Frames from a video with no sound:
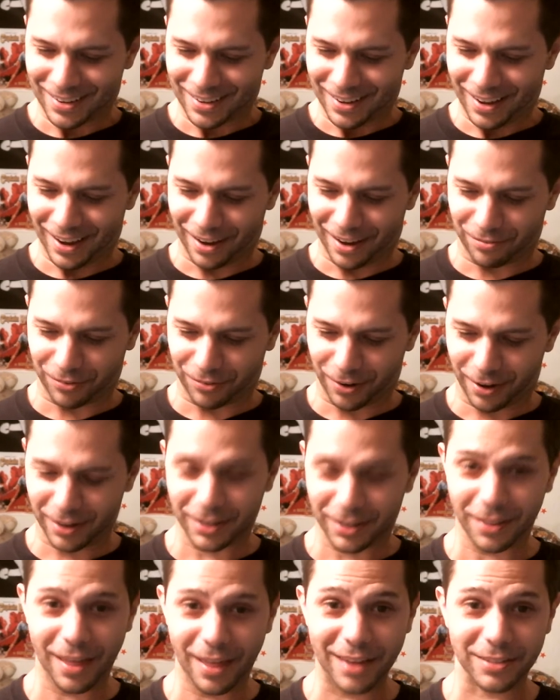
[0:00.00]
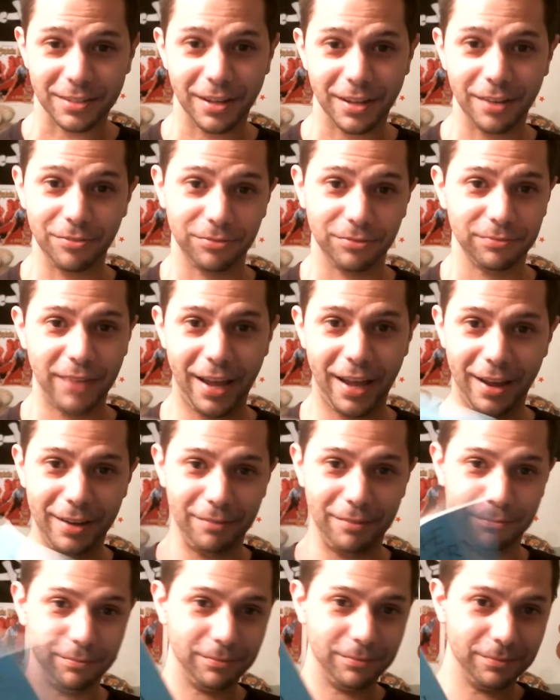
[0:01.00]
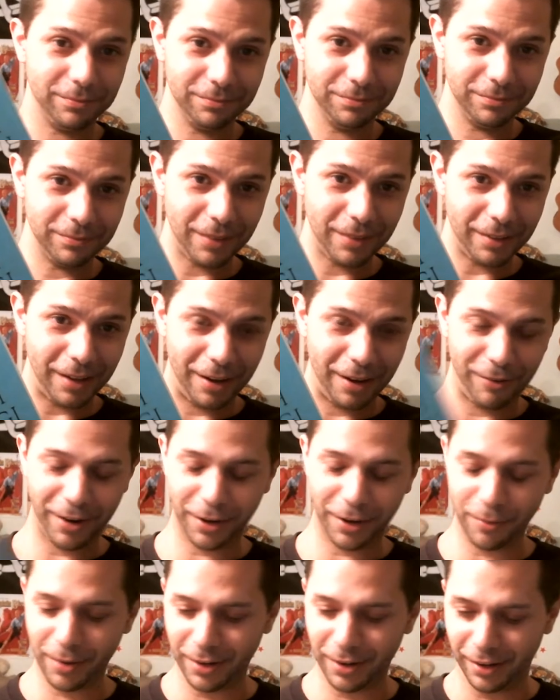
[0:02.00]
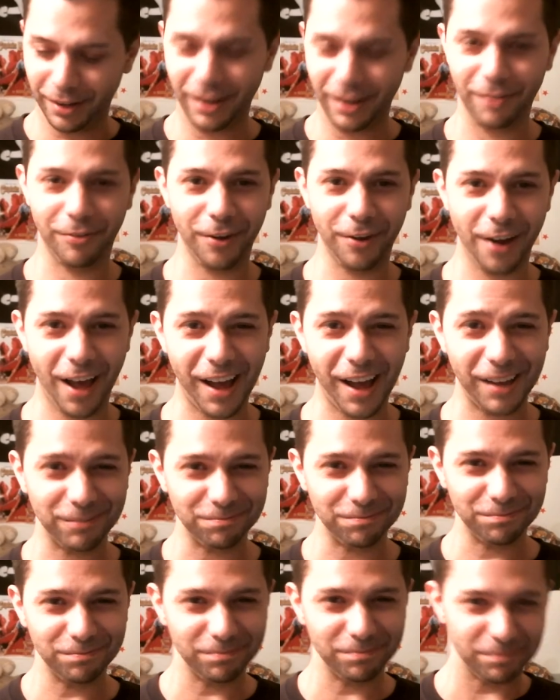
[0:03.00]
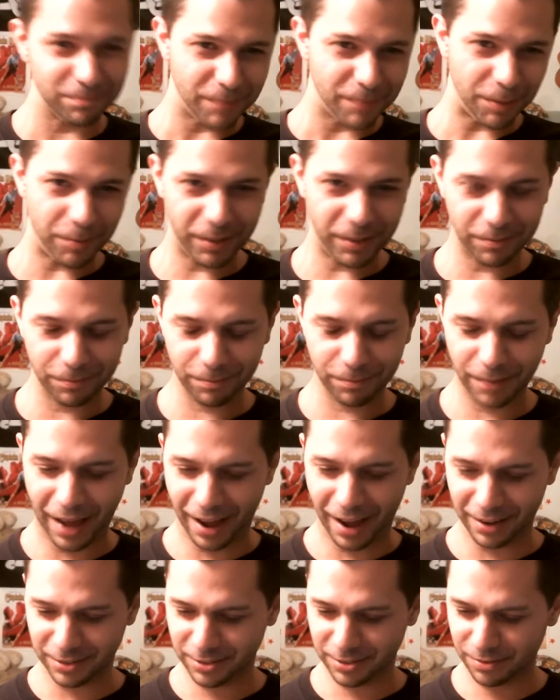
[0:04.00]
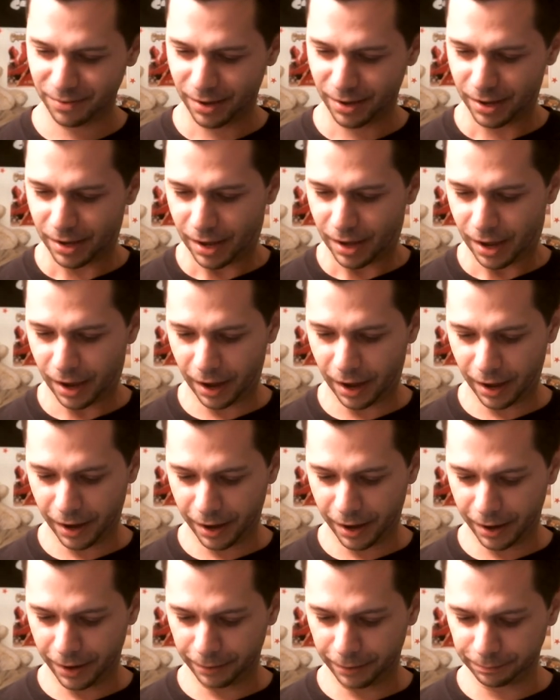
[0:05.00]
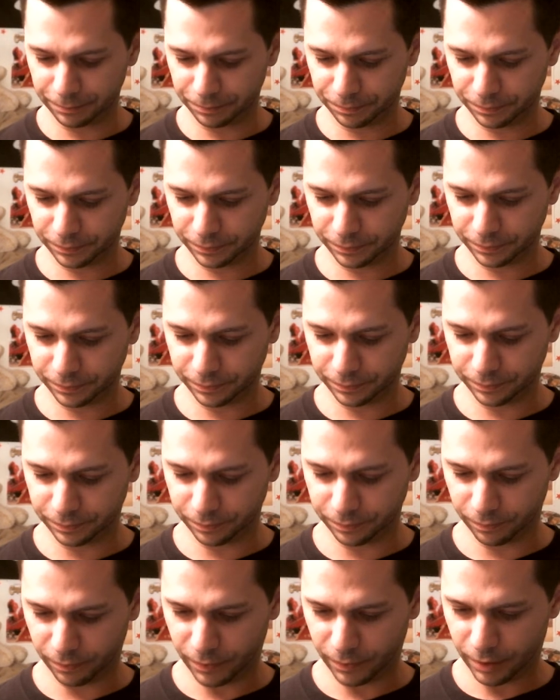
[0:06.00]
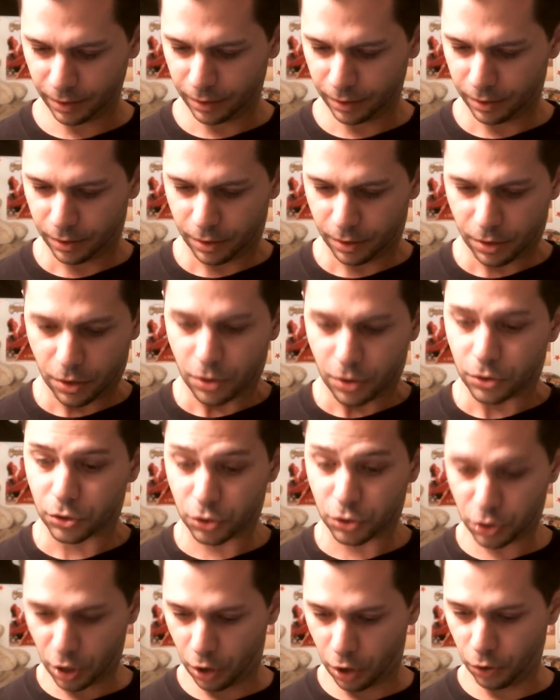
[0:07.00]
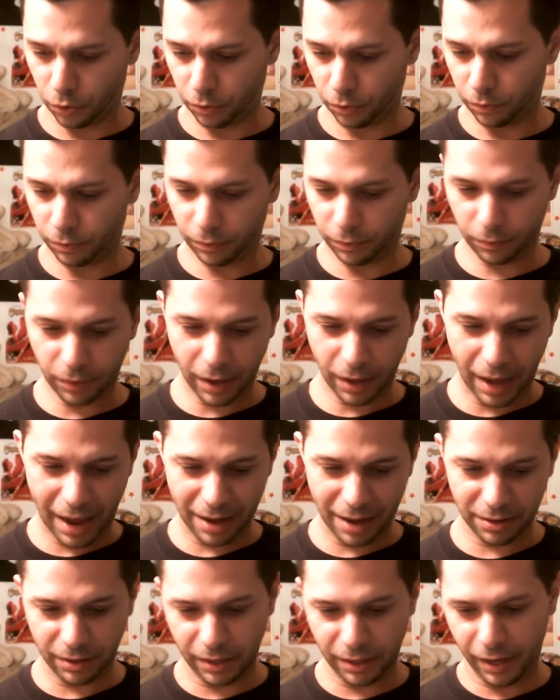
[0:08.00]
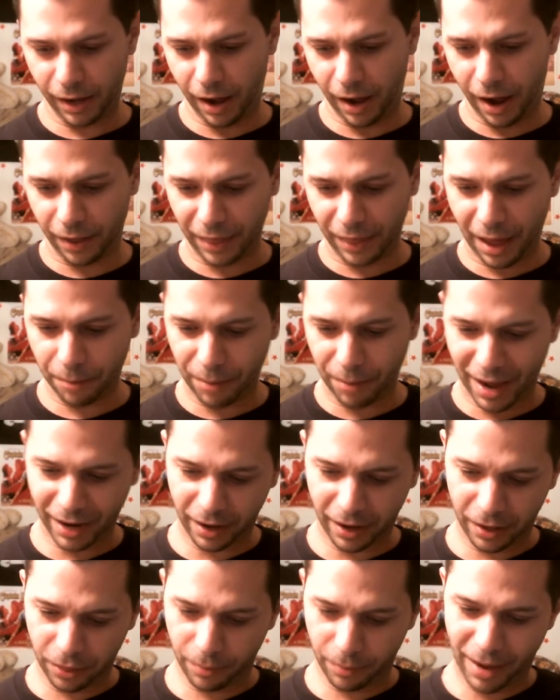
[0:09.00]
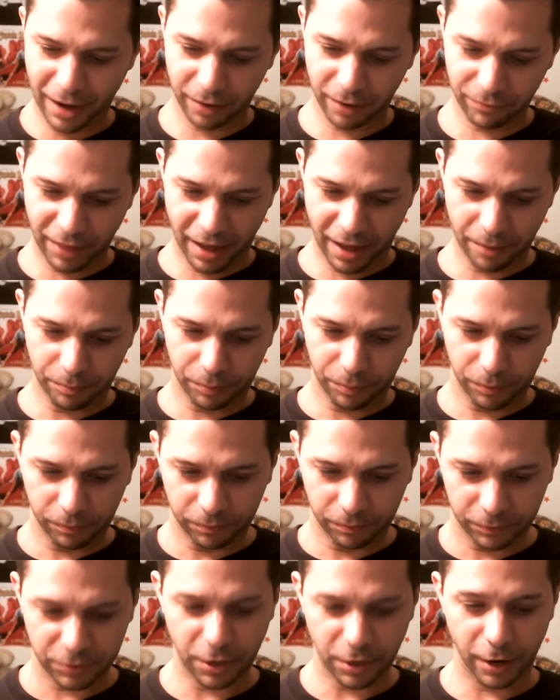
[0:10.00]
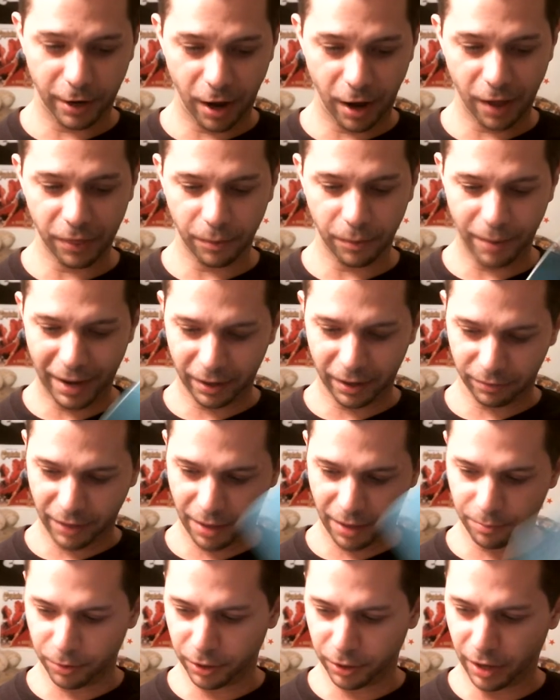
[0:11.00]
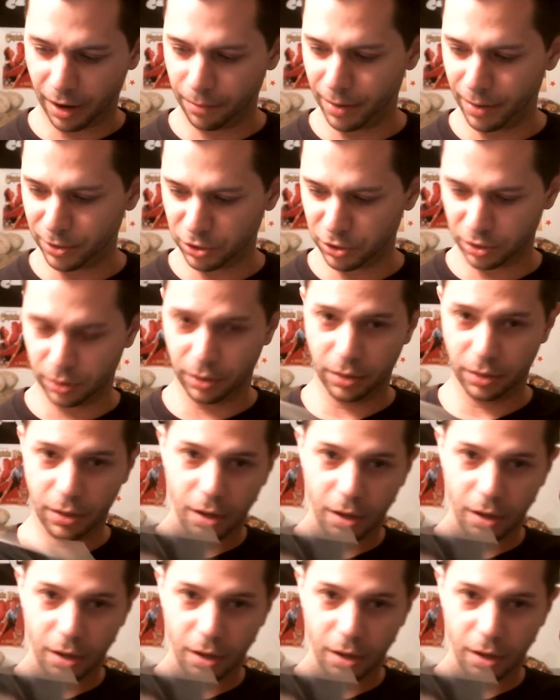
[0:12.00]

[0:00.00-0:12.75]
if you're into that stuff, hey, I recommend it. If you're not, maybe pass. Um, so uh, on that back, in the back of that, sorry, on the back of that book, I mentioned,